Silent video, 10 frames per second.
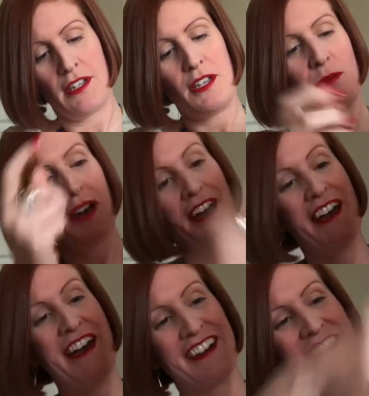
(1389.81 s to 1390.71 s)
You work
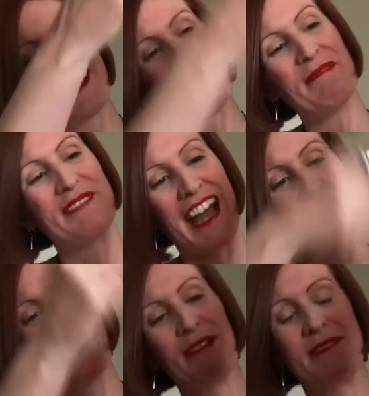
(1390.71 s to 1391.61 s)
up,
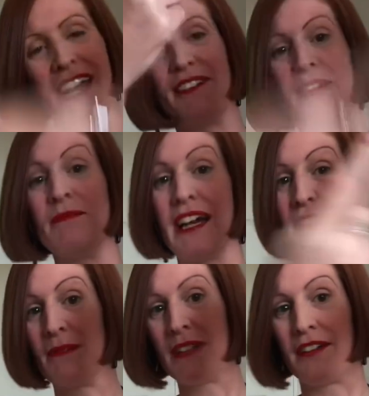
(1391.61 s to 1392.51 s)
down, up, down, up, down,
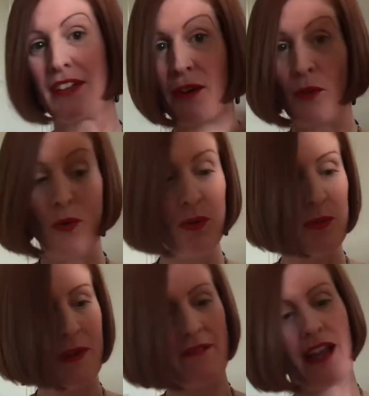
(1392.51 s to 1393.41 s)
up, down, and go all the
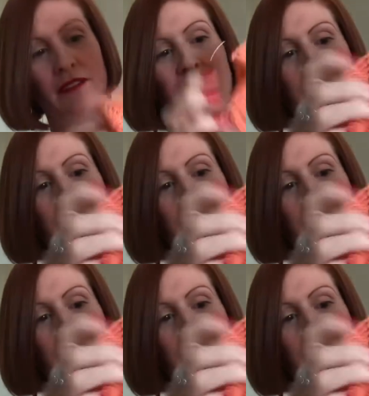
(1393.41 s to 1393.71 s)
way round